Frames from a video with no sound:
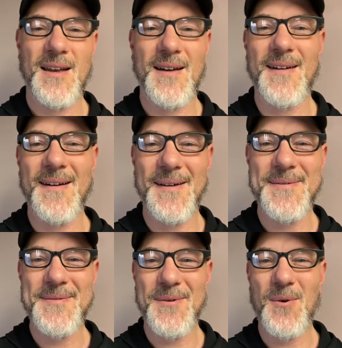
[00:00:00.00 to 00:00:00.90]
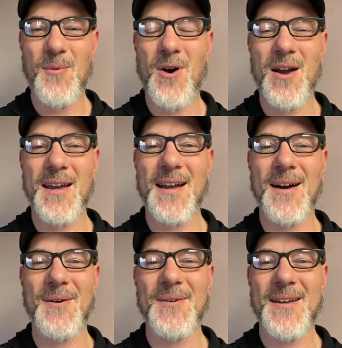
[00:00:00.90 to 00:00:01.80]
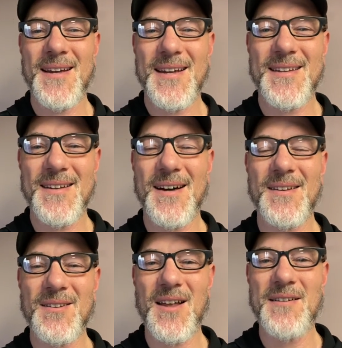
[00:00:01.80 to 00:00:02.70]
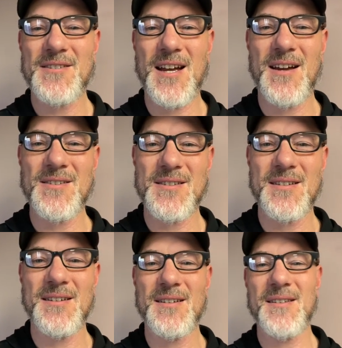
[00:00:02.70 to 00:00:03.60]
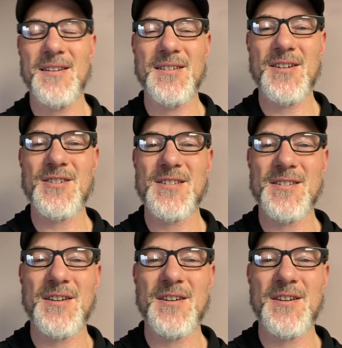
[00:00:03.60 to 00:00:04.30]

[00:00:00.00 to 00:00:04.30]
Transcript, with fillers: uh, who are walking out uh, the lifestyles and the, the addictions and